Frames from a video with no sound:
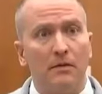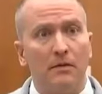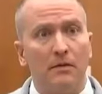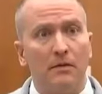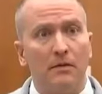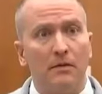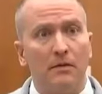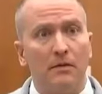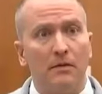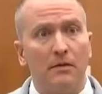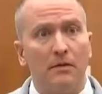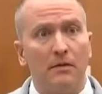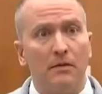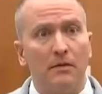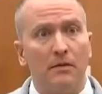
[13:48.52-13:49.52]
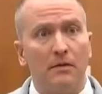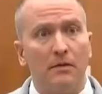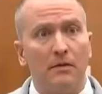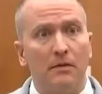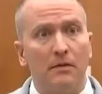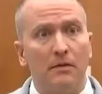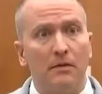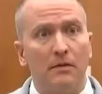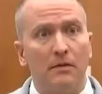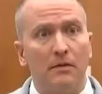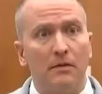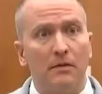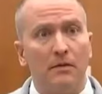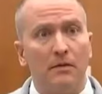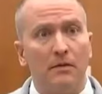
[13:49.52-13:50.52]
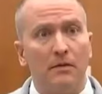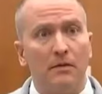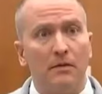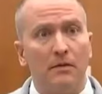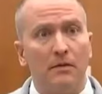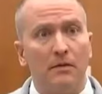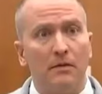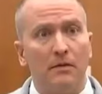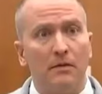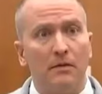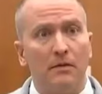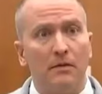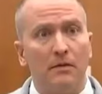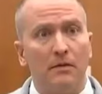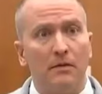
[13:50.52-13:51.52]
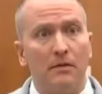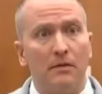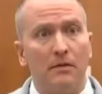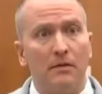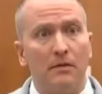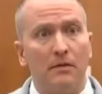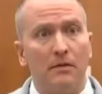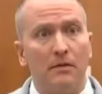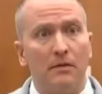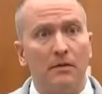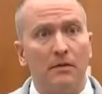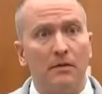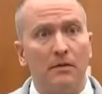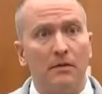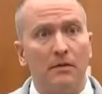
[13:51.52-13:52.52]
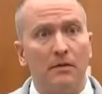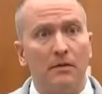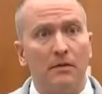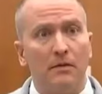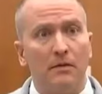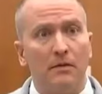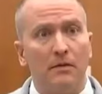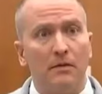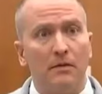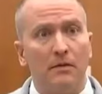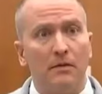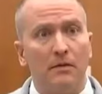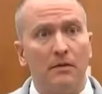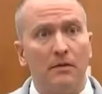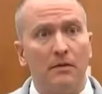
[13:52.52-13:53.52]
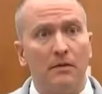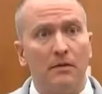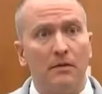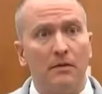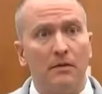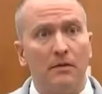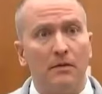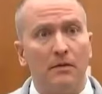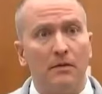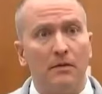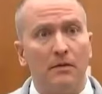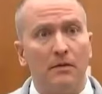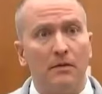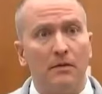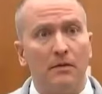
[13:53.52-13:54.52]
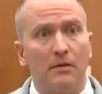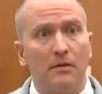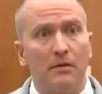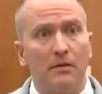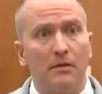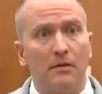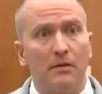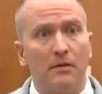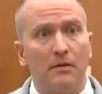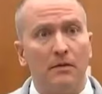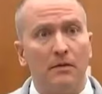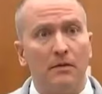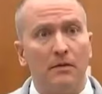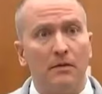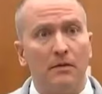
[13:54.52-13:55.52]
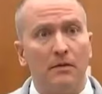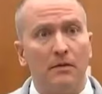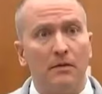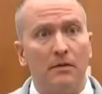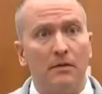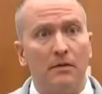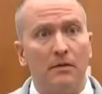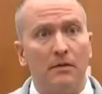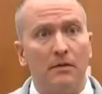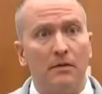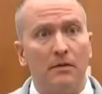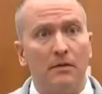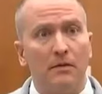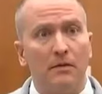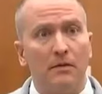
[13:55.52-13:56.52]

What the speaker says: (no lip movement)